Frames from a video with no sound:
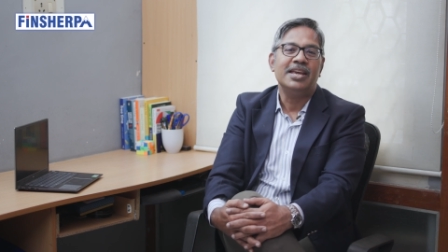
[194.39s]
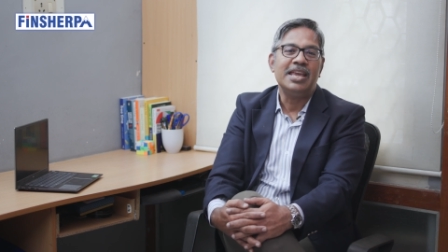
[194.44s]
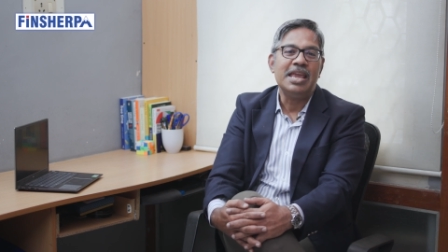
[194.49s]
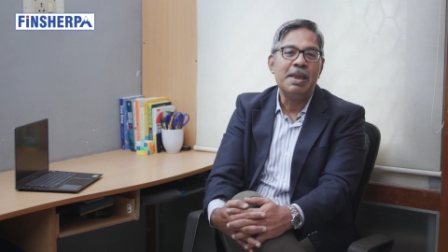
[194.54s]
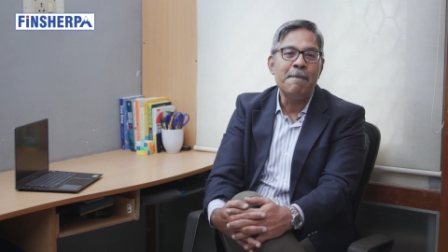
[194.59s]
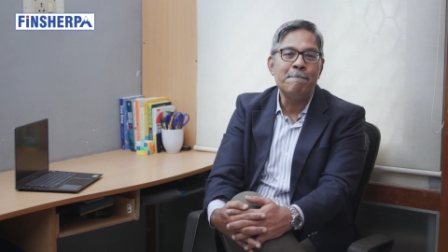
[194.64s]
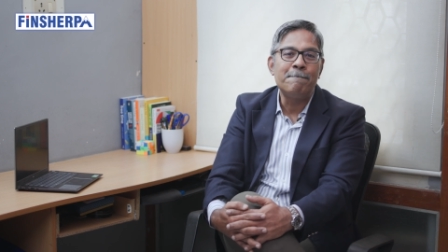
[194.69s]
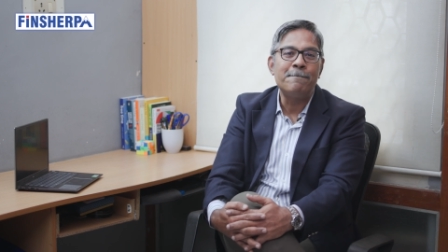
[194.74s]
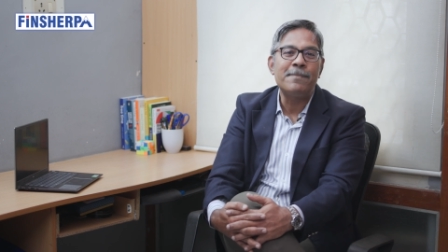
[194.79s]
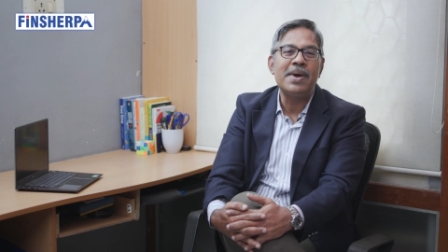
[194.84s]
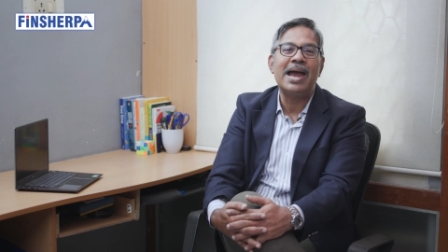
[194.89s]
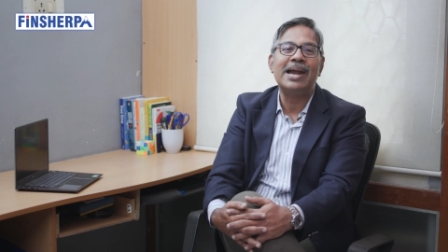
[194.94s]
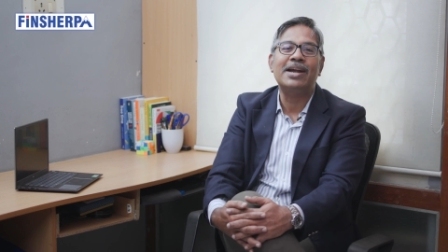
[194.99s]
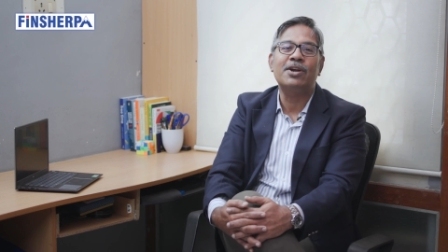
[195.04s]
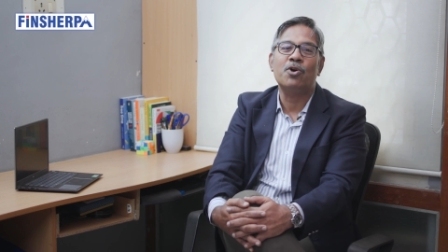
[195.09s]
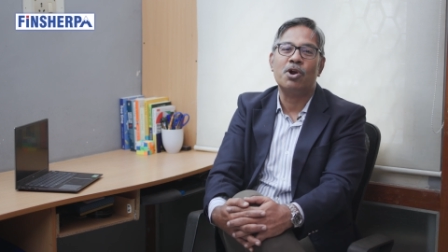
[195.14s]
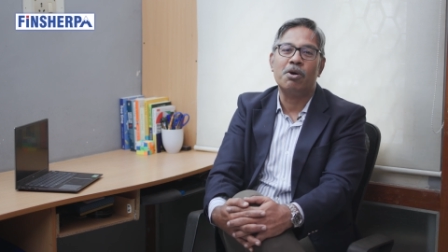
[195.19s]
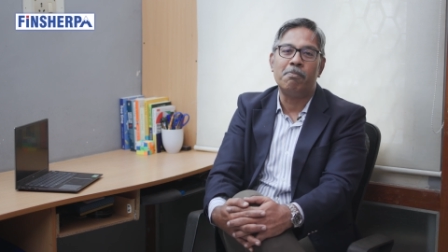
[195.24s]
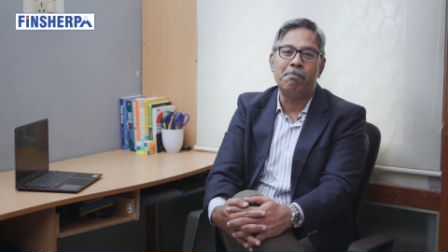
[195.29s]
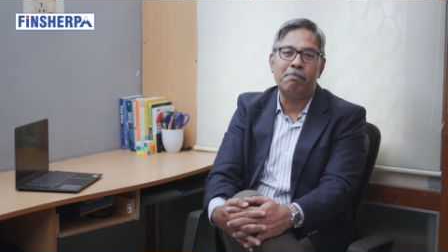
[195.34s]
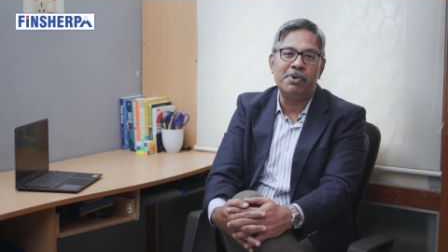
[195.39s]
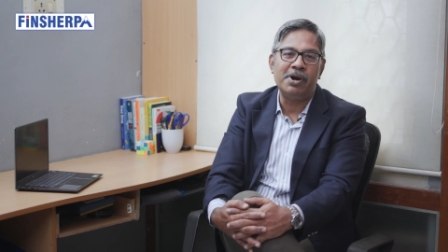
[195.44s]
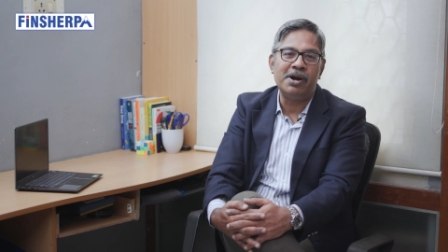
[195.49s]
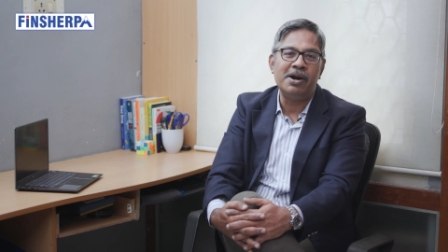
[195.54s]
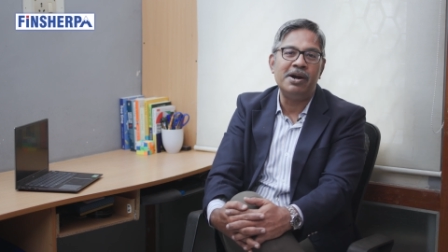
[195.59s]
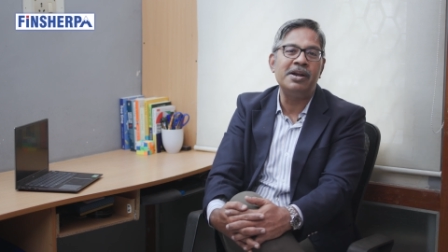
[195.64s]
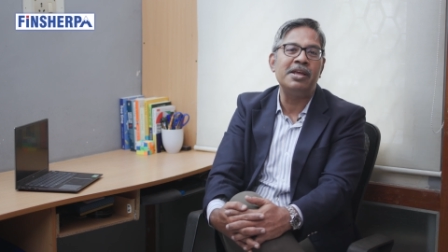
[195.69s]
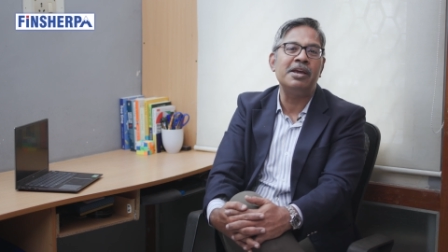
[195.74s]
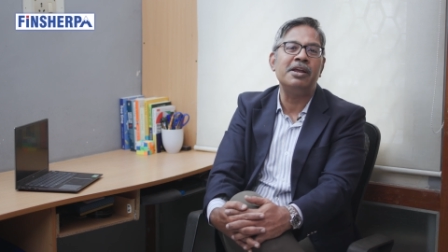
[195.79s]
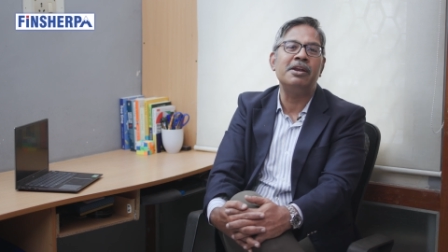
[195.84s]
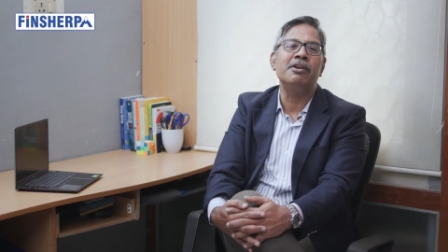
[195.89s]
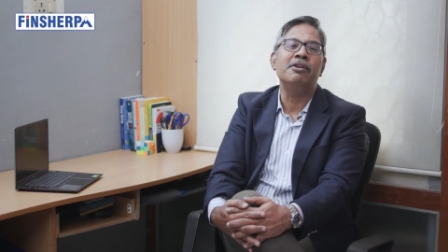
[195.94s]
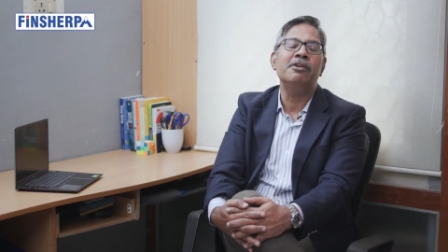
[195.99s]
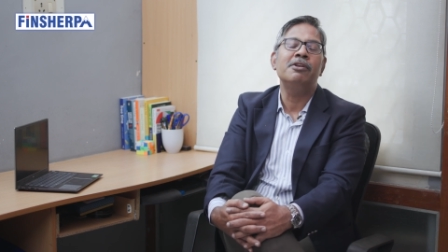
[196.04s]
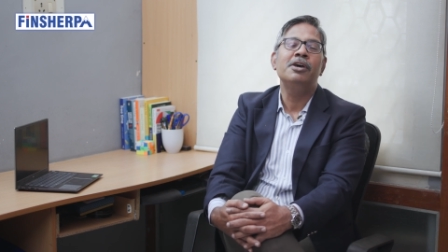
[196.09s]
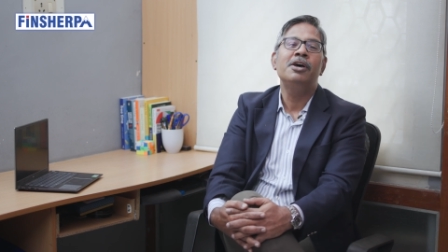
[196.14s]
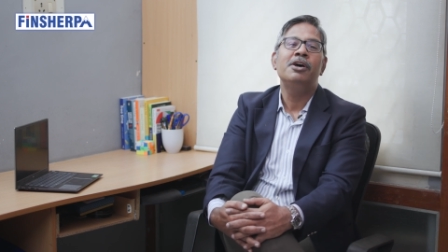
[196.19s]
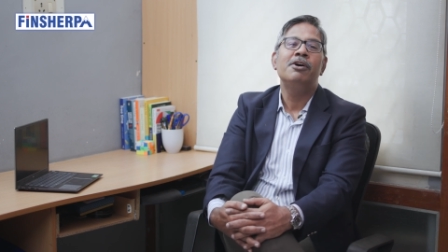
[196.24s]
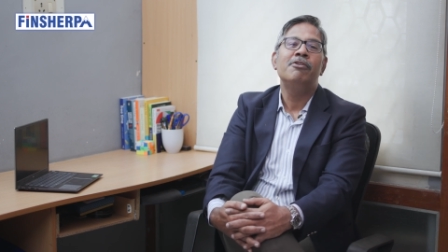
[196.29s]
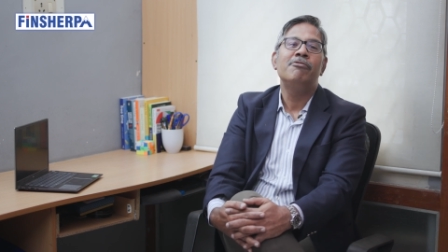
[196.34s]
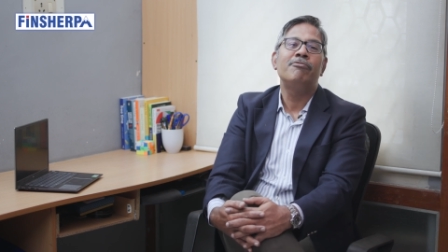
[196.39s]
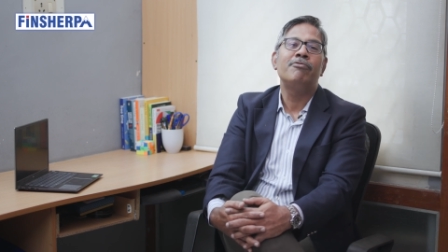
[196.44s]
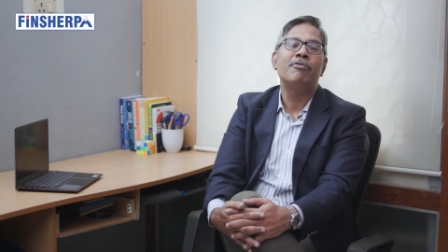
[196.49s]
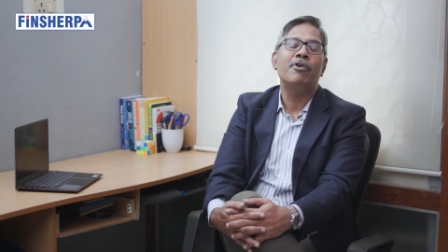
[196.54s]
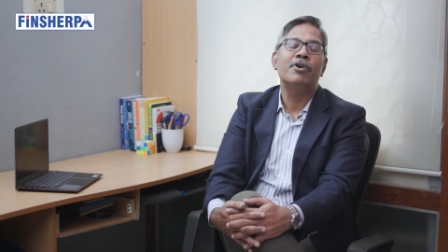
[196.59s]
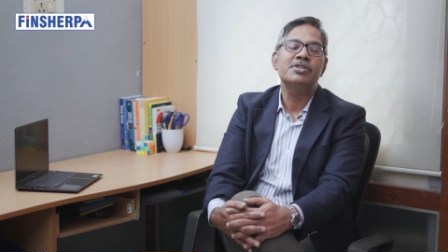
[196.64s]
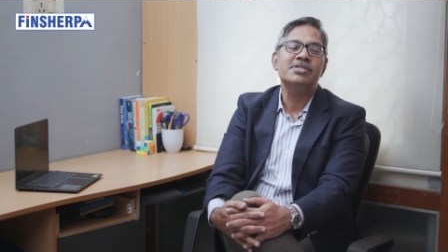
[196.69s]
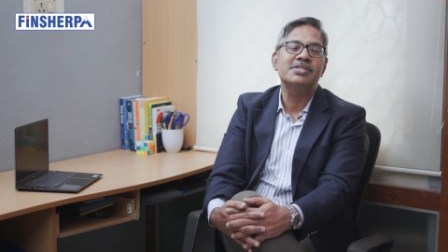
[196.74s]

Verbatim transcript: impact or a burden for